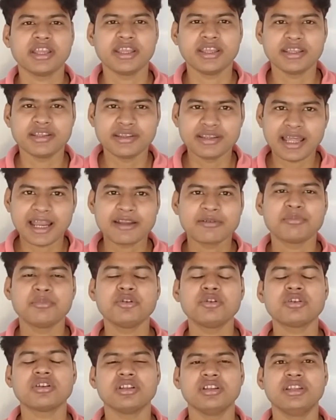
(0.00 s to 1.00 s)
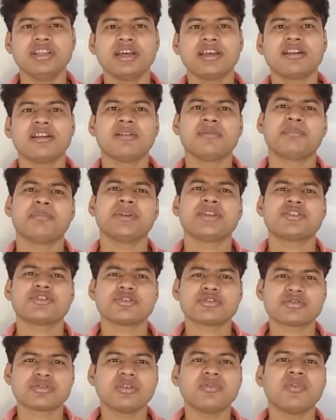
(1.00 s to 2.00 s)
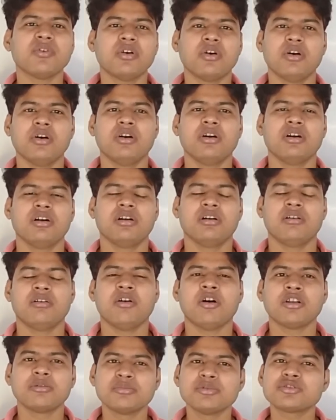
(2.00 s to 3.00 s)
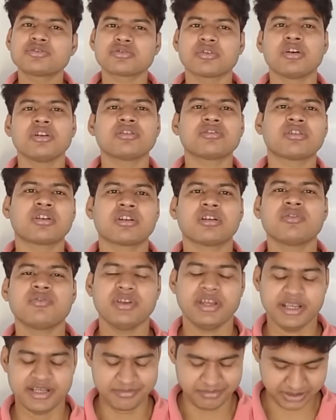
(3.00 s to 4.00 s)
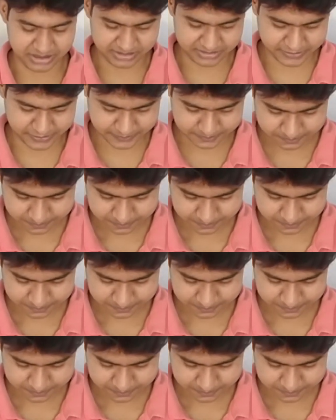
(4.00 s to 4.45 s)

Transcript: In that book there are pictures of almost all sort of animals.